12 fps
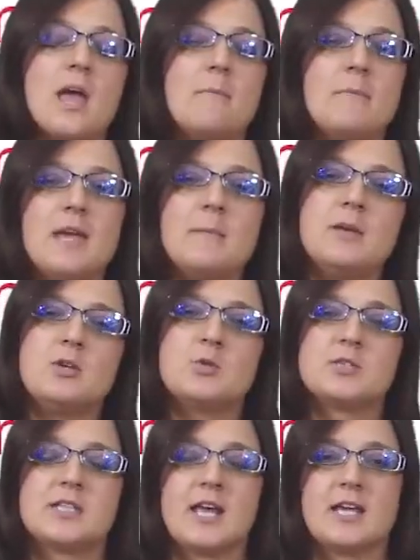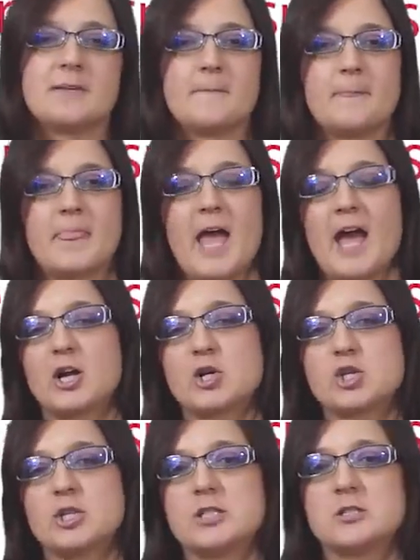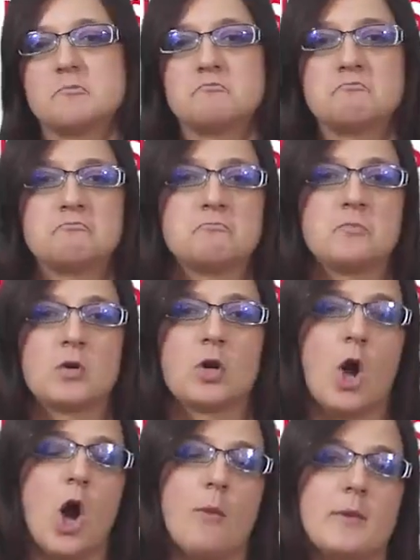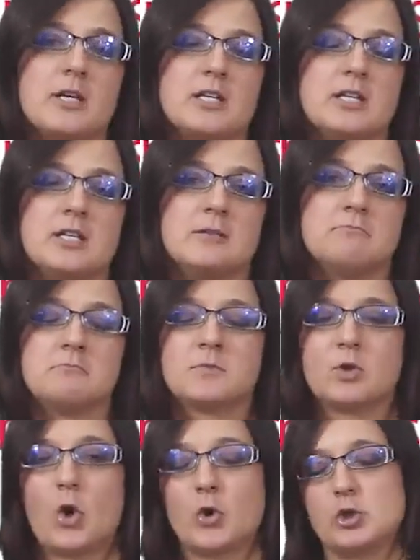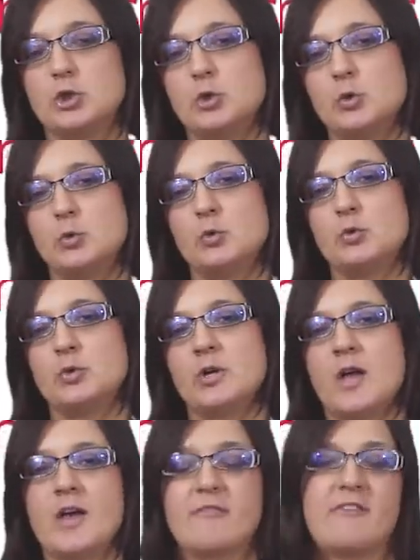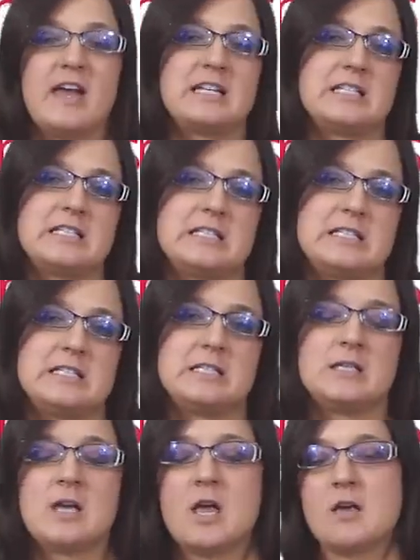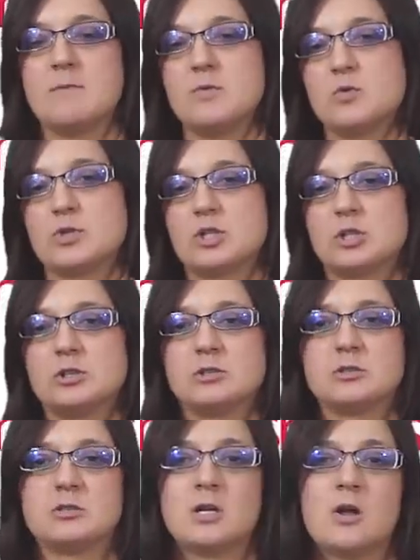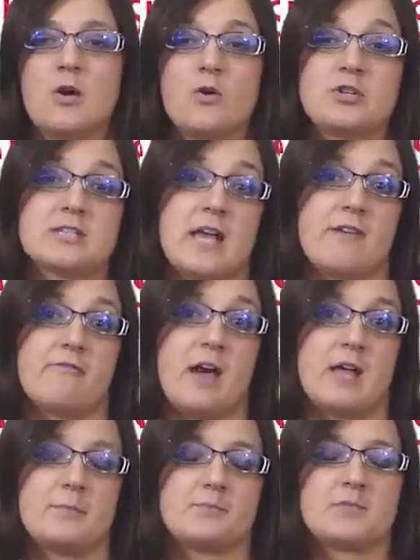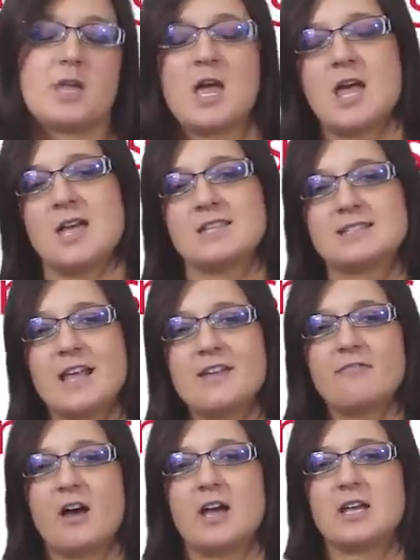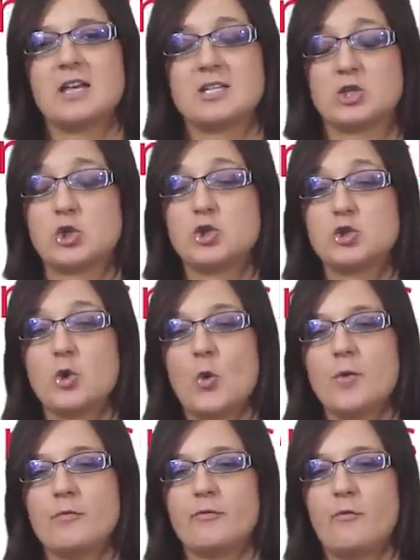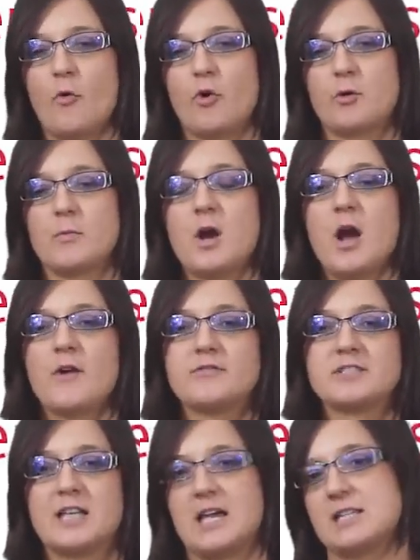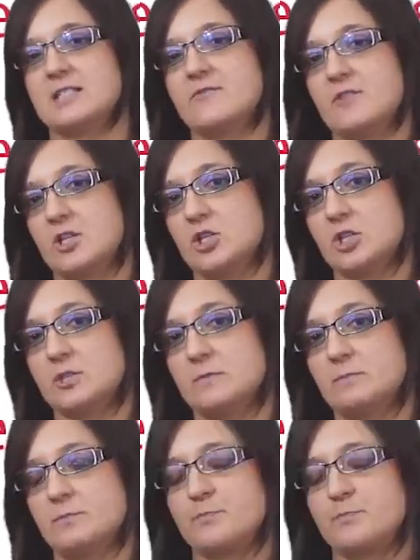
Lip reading: Maybe you said action, comedy, cartoon, fantasy, musical, or sci-fi. Sci-fi is a short form of science fiction.